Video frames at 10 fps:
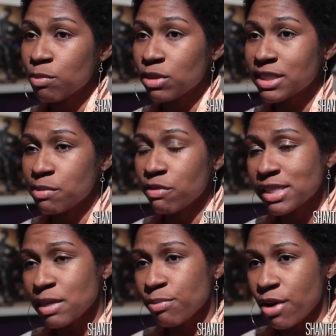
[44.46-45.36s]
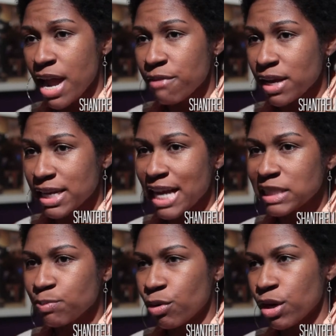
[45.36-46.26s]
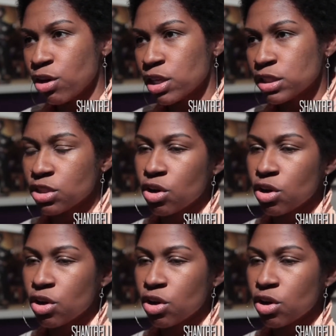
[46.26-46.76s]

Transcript: the Museum of Contemporary African Diaspora and Arts,